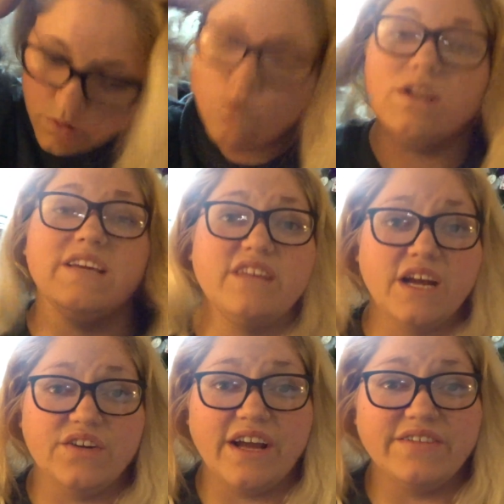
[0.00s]
We'll leave the
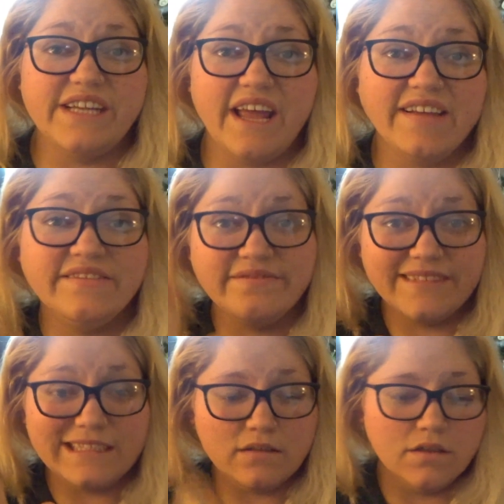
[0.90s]
hair down today.
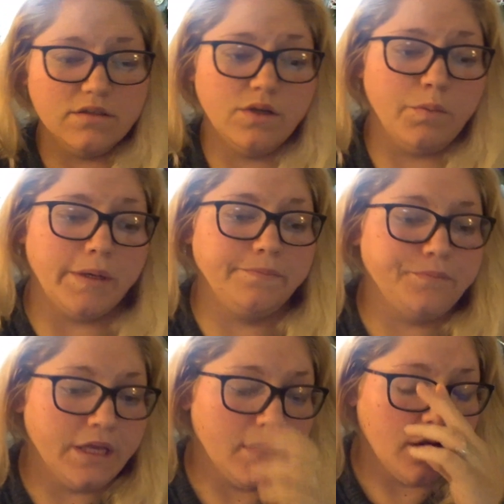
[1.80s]
No bun.
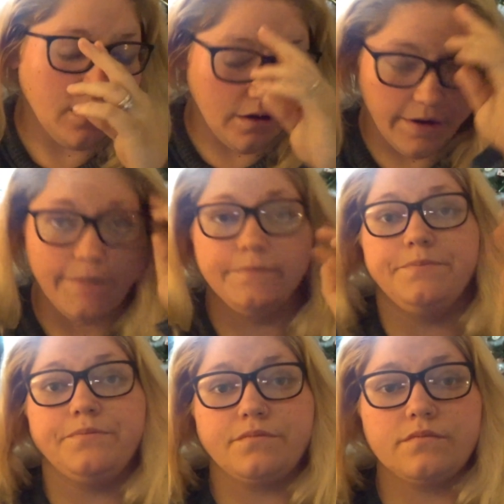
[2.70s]
All right.
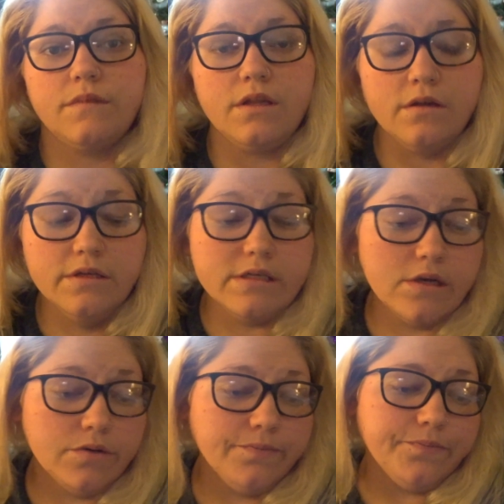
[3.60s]

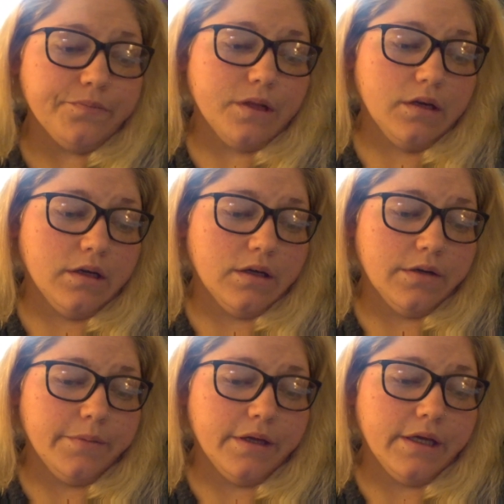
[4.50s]
So,
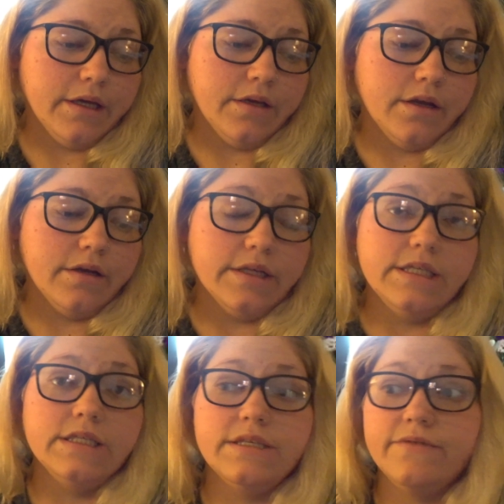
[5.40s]
um, in
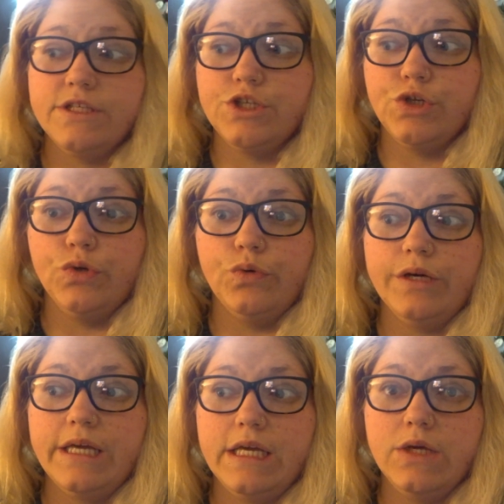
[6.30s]
1972,
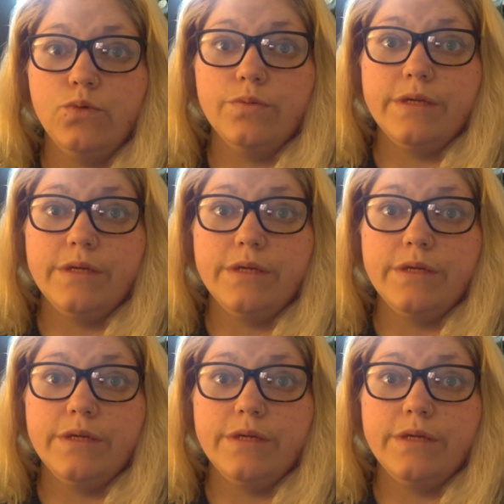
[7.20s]
he would